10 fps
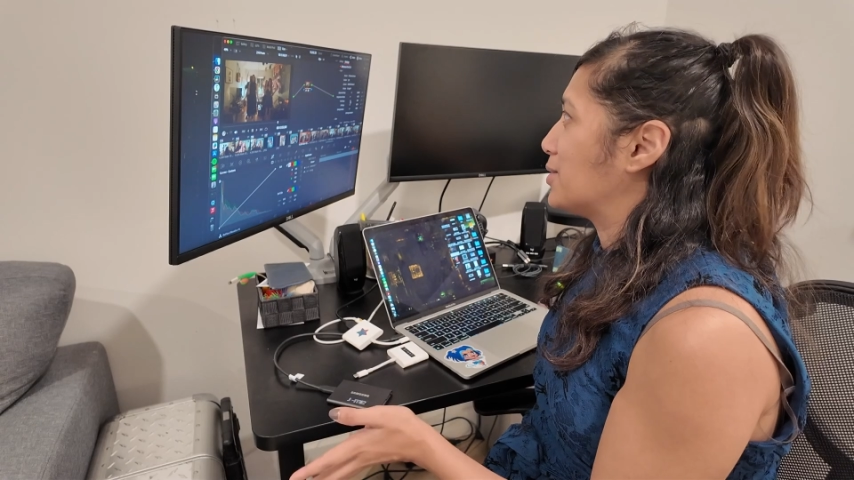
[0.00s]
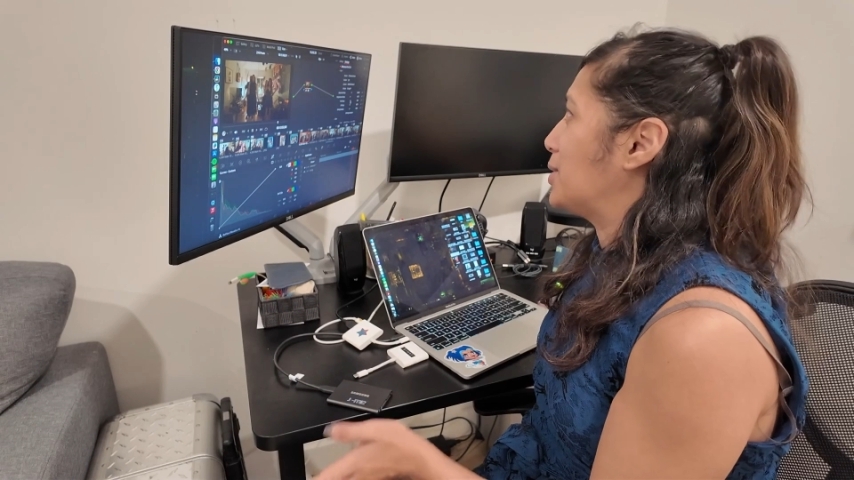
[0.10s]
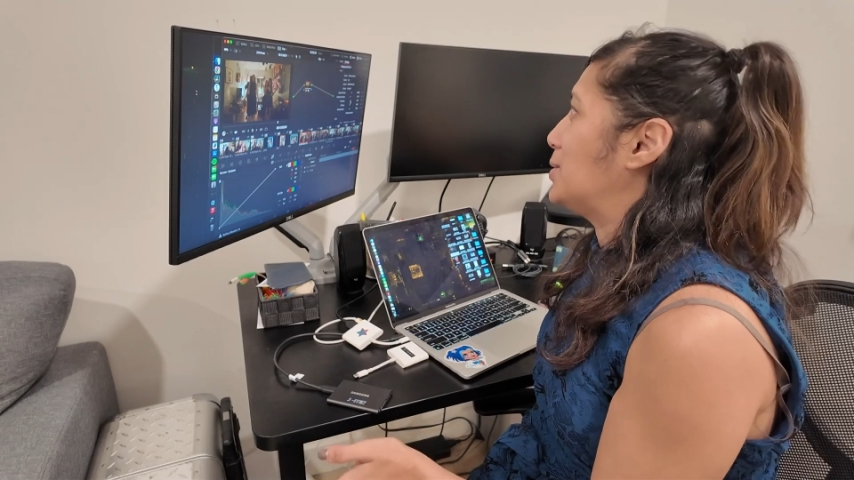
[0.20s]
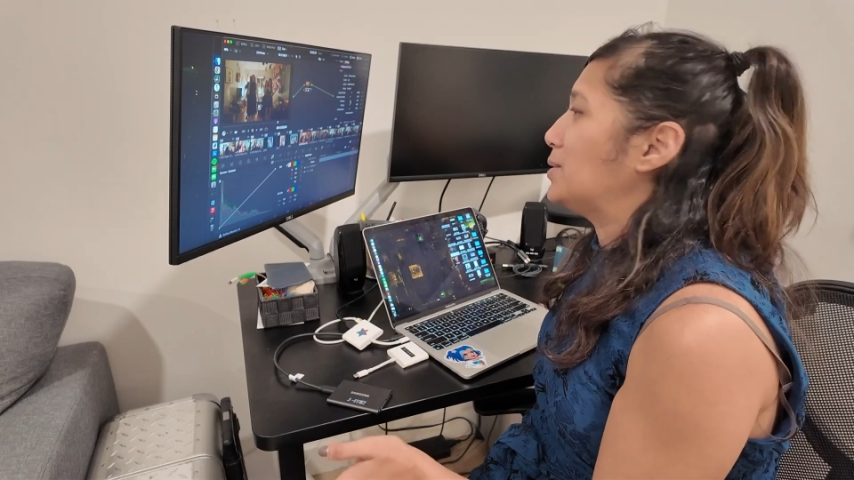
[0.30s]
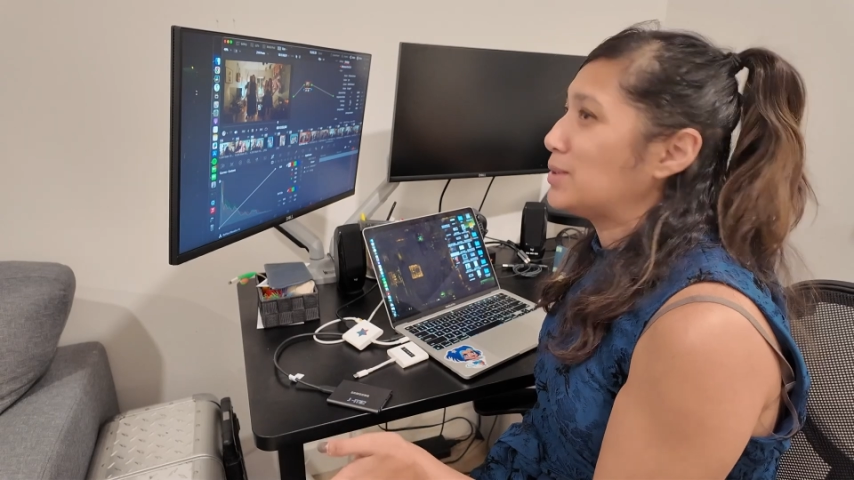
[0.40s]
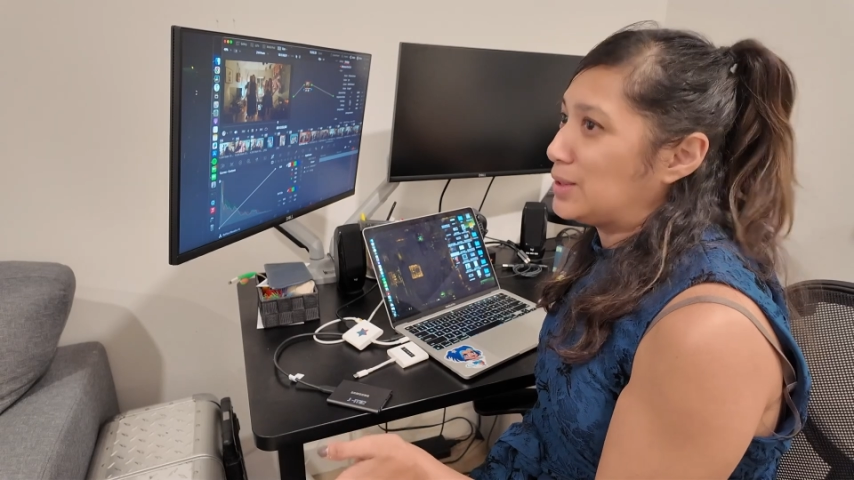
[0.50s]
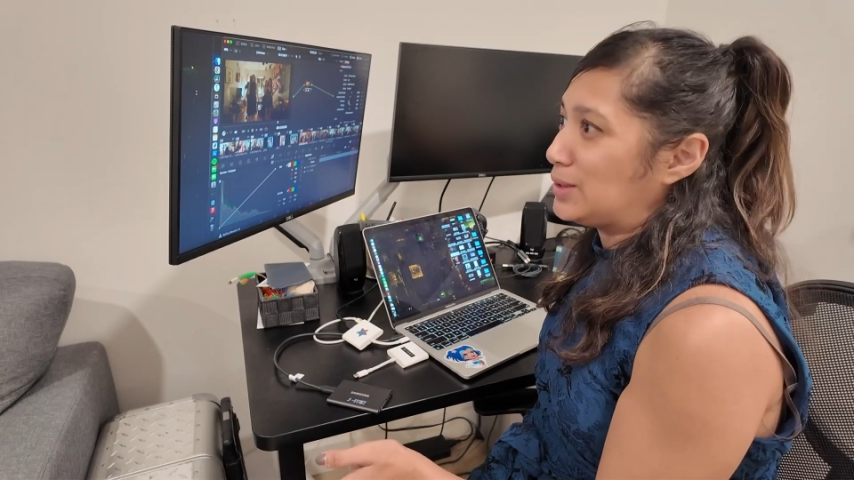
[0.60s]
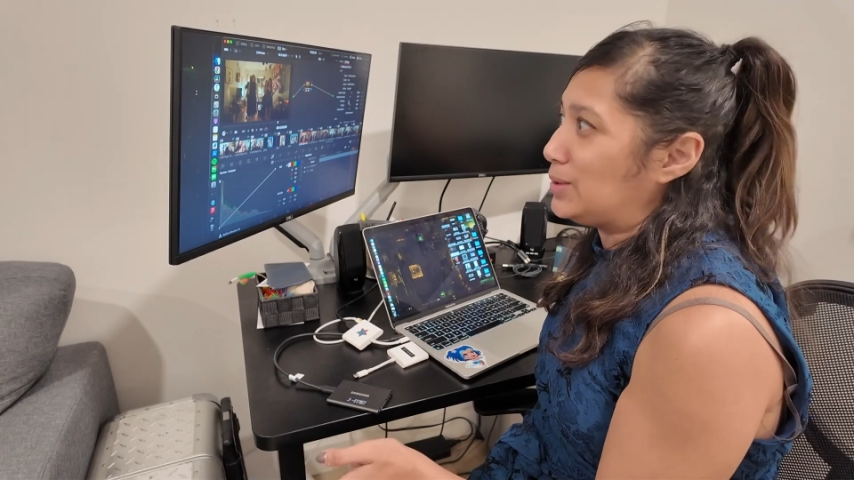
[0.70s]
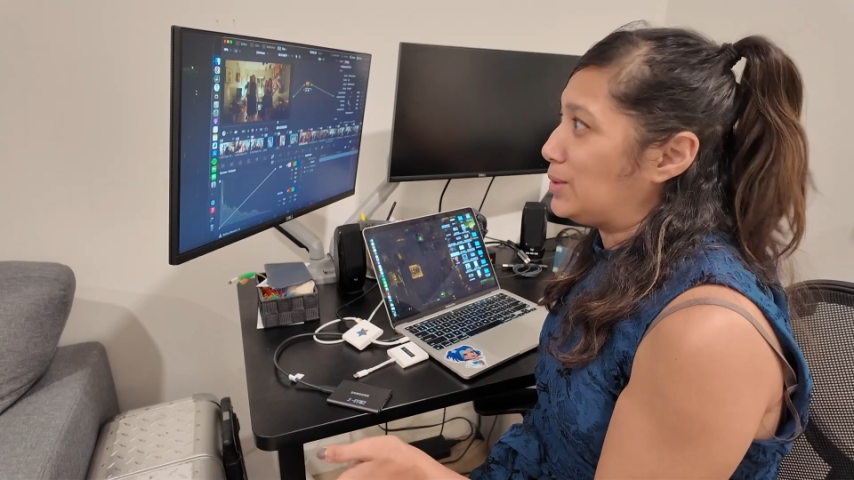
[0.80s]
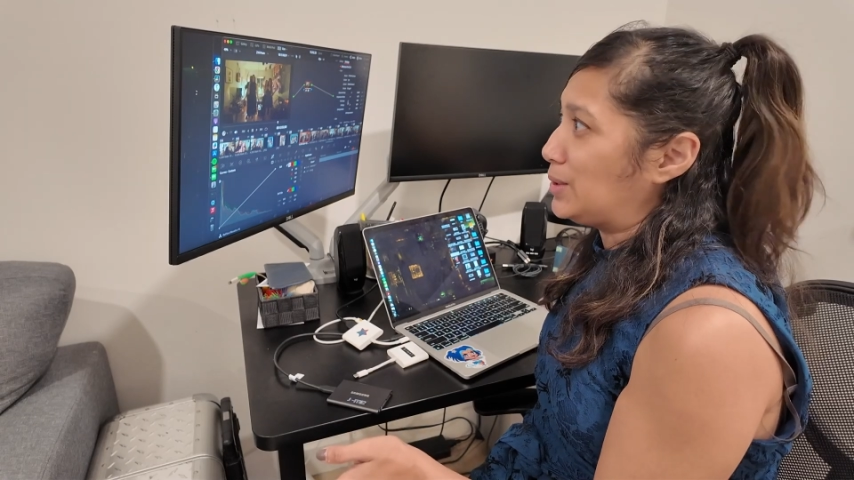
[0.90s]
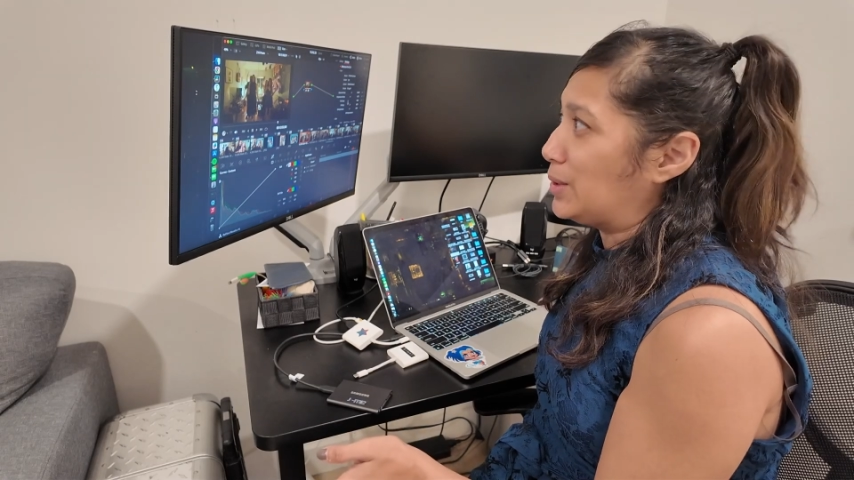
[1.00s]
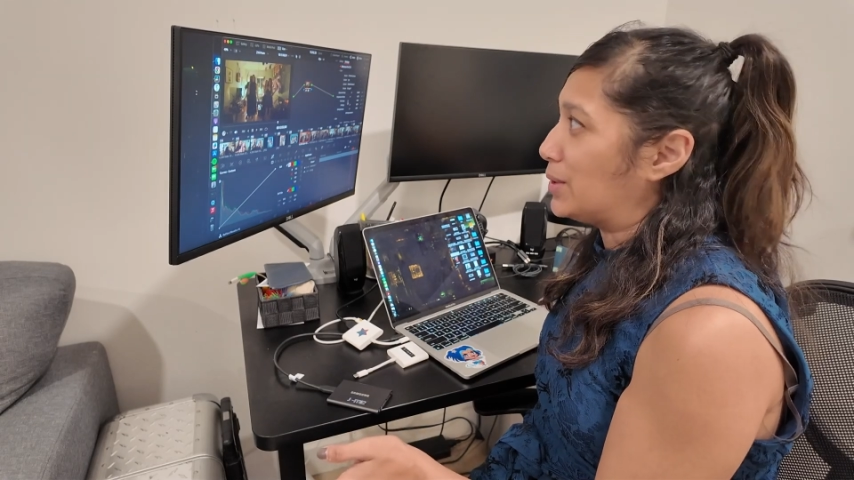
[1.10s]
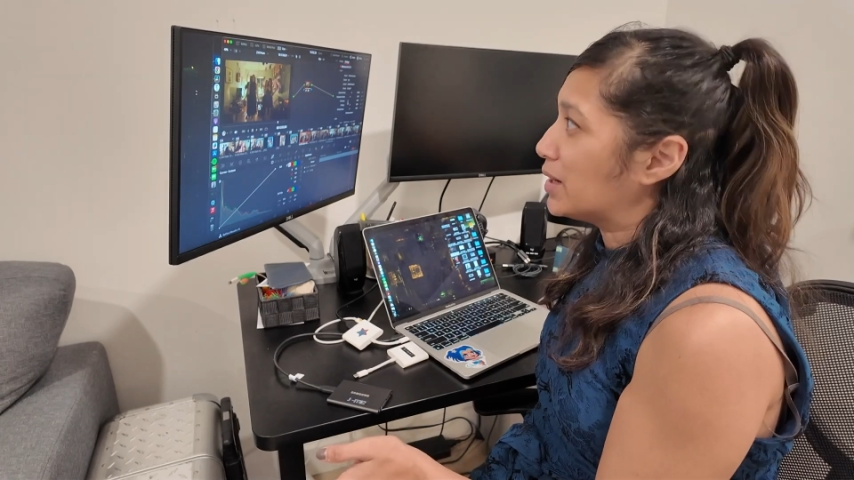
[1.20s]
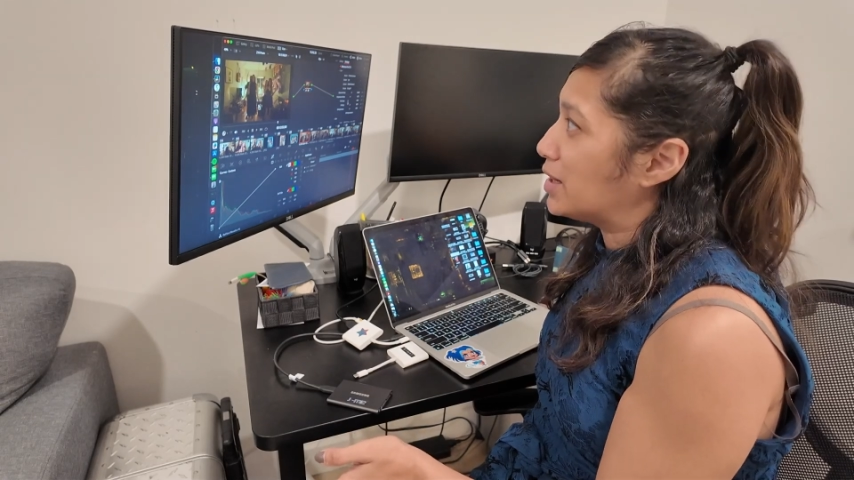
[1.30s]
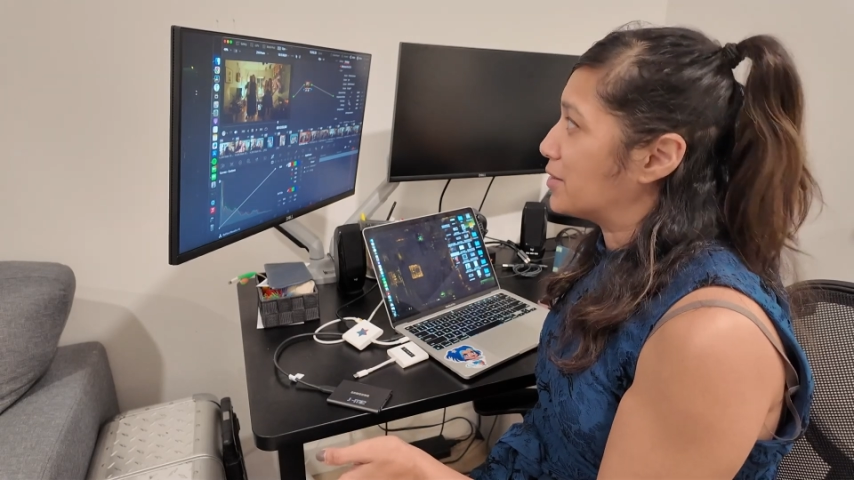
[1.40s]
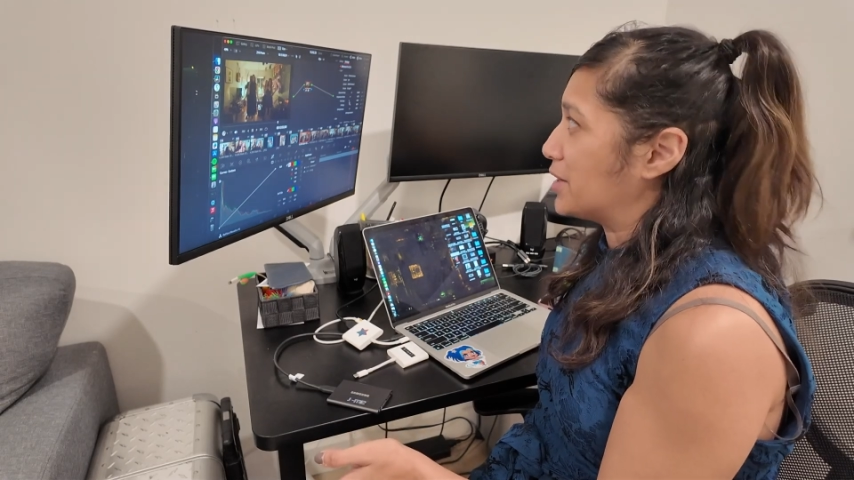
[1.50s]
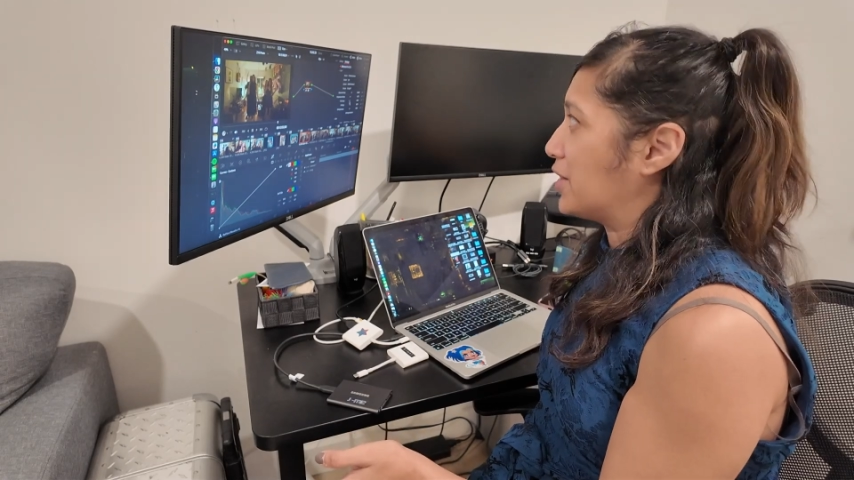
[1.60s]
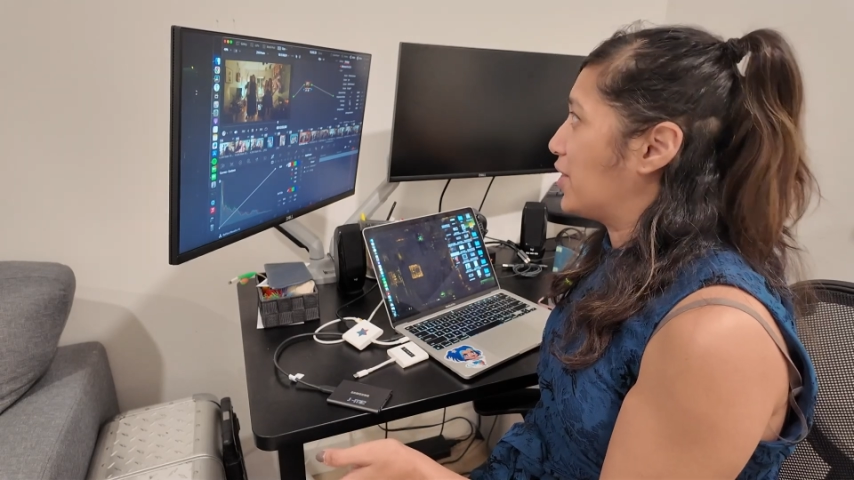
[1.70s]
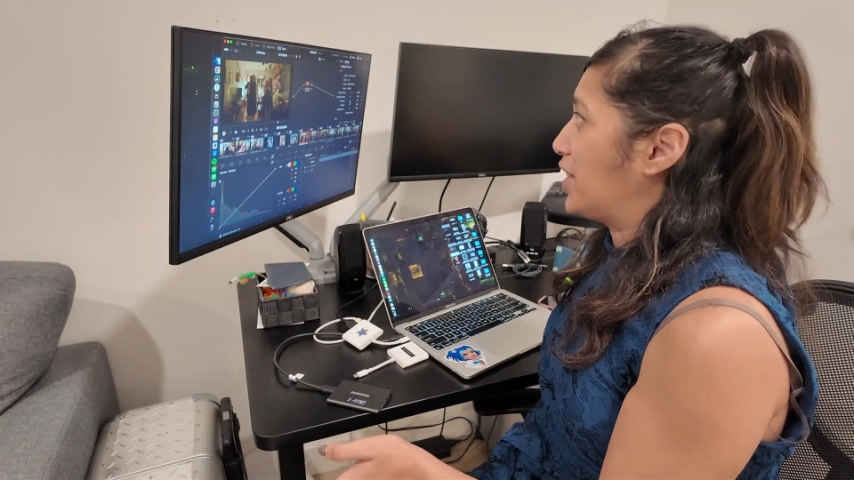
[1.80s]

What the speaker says: nodes to do your coloring